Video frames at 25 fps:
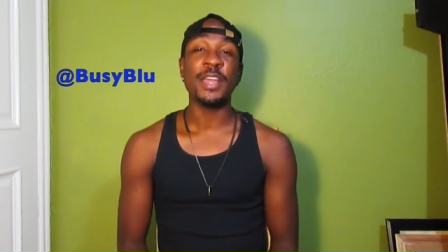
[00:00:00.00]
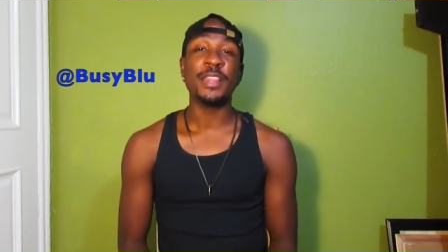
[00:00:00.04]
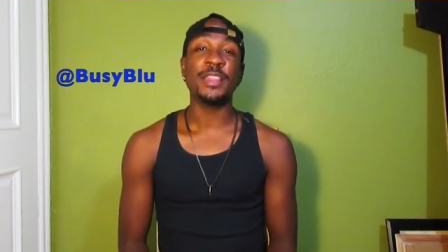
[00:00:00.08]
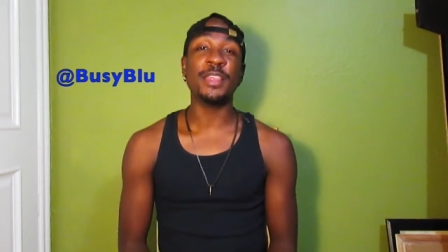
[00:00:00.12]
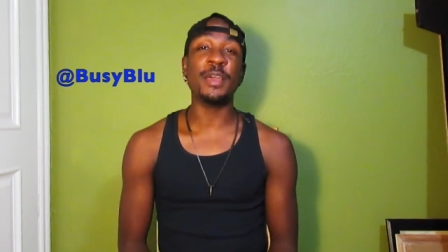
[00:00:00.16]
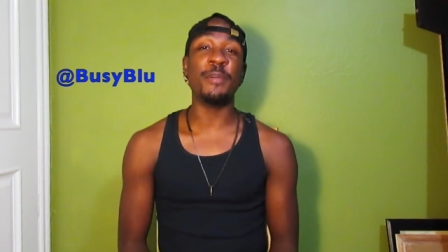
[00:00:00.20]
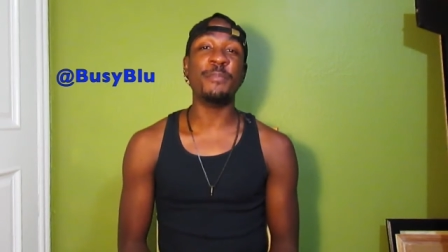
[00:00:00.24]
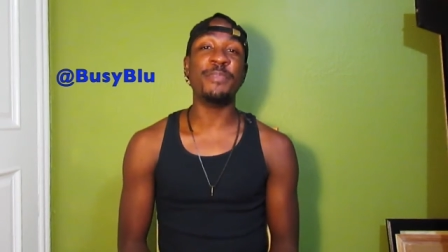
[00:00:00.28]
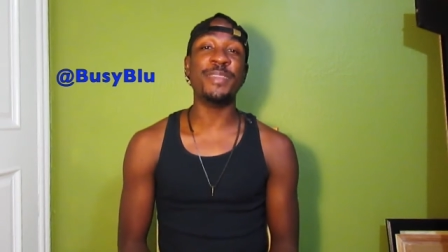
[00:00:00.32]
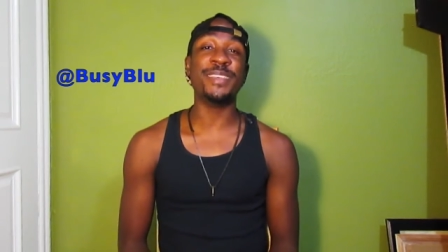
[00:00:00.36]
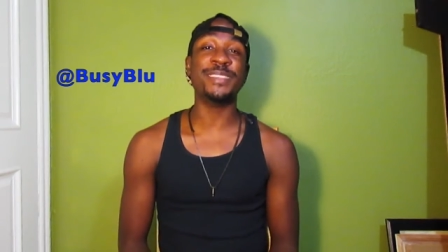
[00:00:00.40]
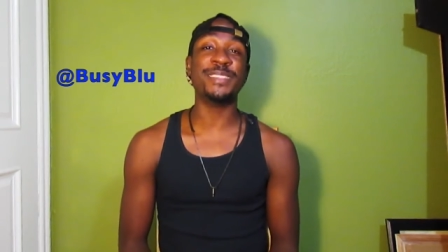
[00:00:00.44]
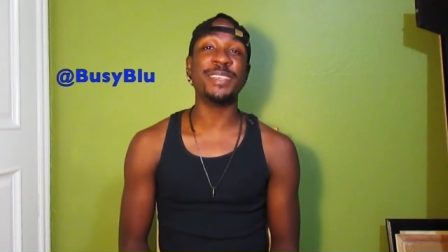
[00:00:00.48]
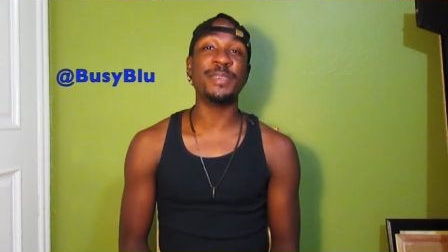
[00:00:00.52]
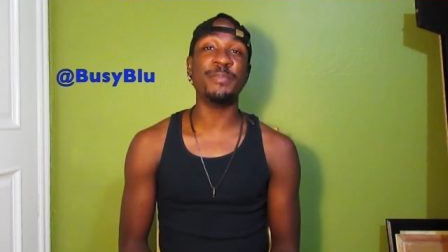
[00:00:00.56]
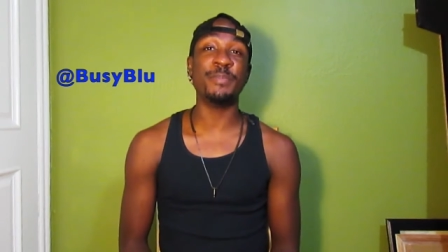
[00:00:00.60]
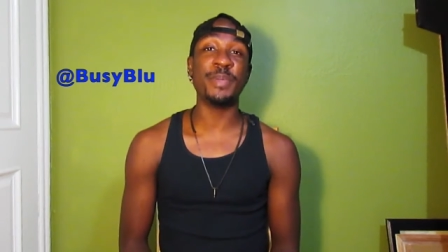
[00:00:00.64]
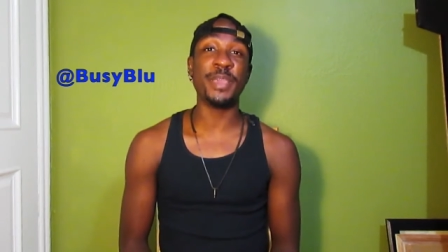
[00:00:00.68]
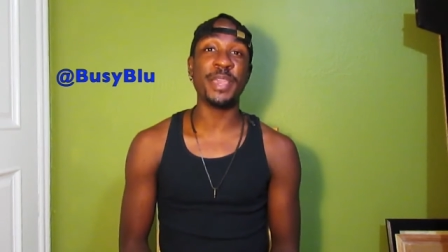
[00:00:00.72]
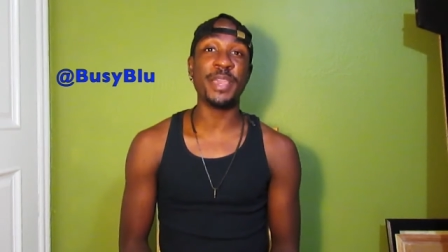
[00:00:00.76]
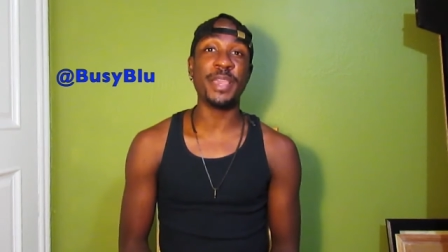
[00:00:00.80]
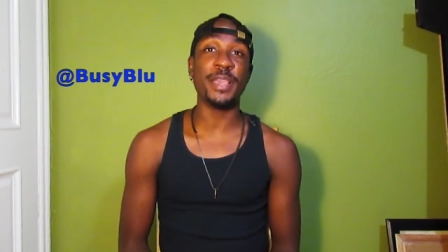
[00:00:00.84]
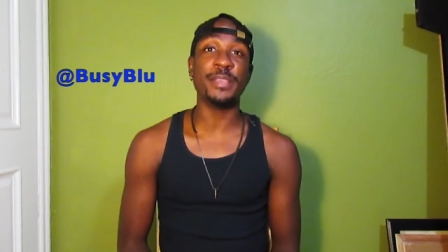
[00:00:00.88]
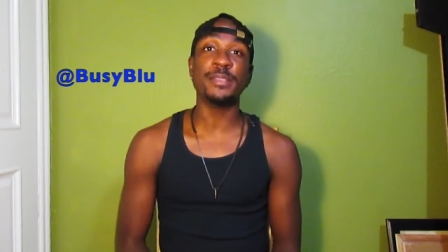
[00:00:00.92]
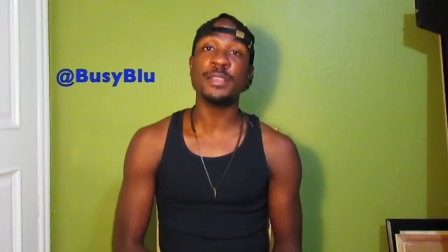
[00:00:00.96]
the Busy
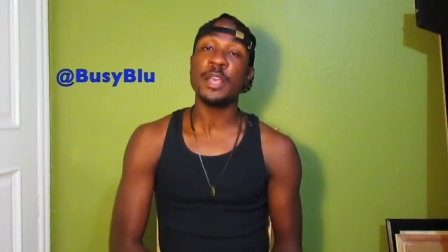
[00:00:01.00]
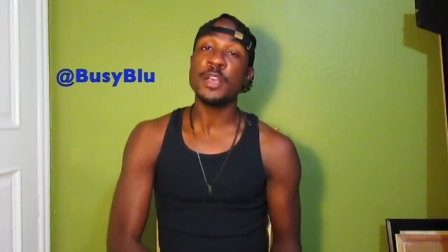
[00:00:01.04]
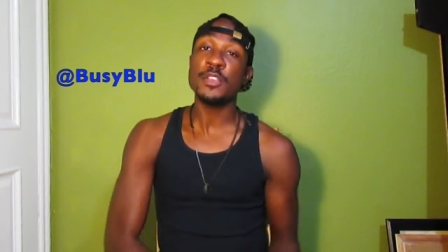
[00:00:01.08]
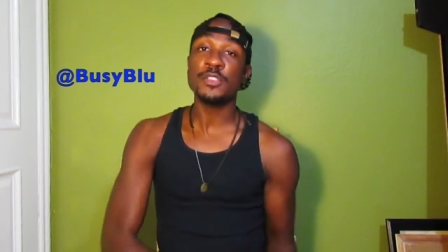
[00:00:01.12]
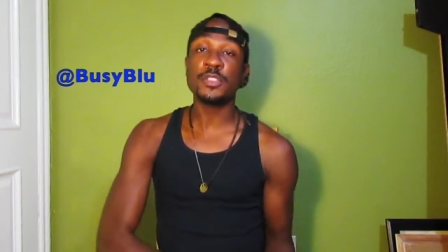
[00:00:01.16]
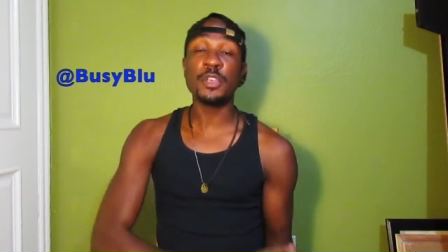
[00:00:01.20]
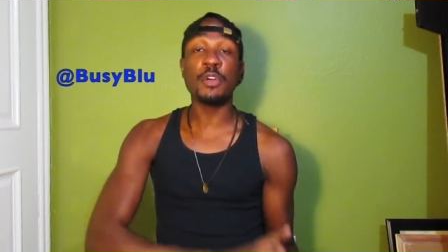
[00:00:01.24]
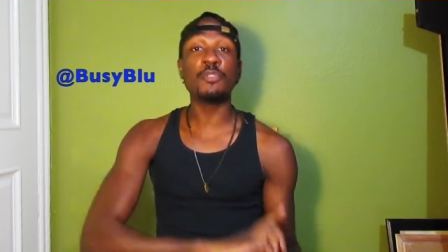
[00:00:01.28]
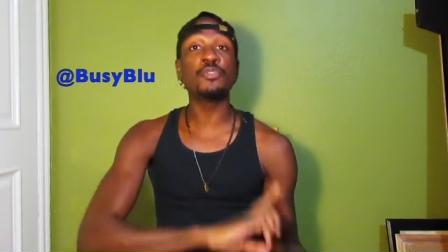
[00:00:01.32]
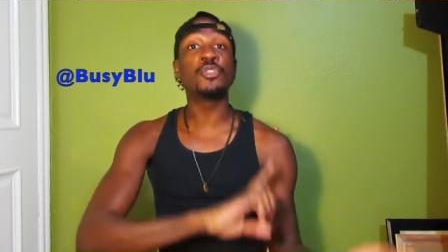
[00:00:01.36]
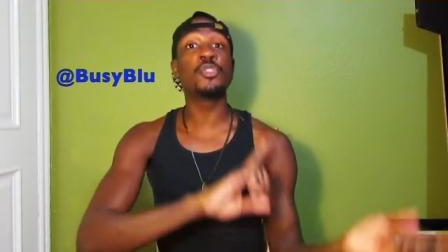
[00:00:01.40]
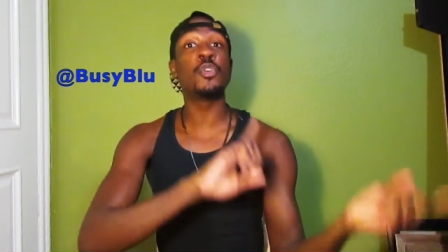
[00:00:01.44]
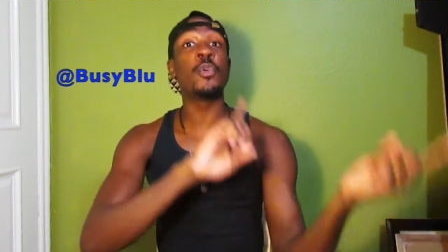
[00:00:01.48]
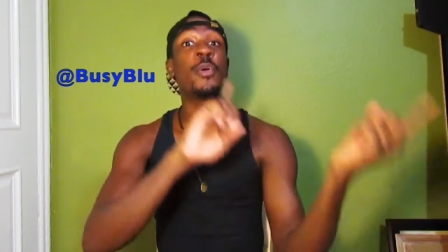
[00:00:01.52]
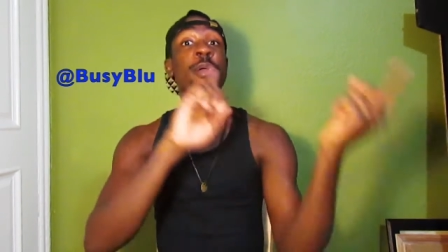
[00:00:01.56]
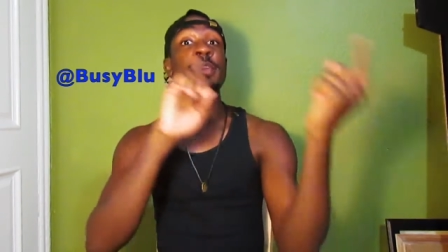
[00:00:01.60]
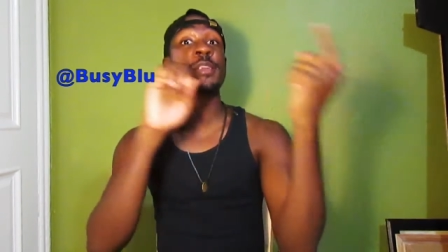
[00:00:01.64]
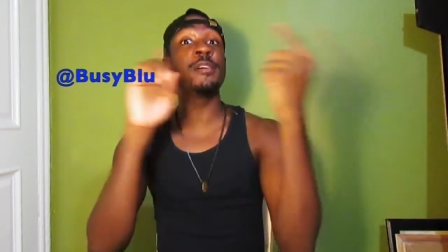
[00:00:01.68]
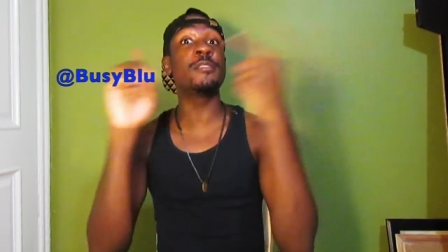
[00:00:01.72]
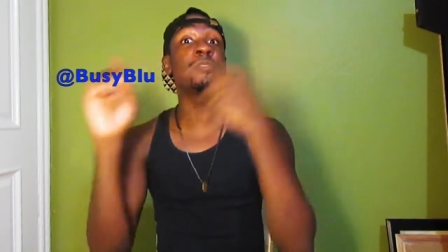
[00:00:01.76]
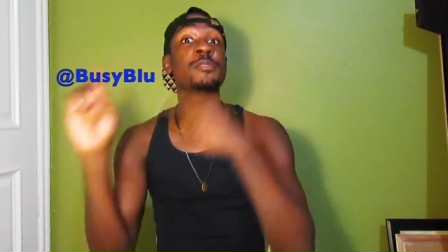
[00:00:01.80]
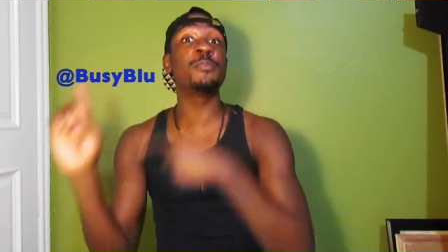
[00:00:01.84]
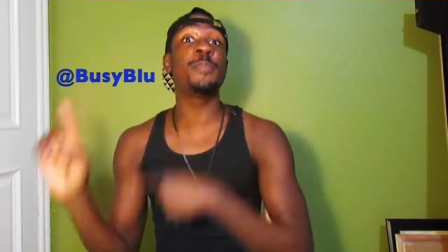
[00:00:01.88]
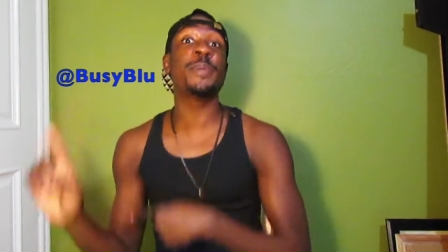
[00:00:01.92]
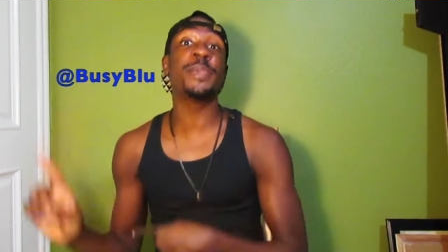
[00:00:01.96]
Bees. So join those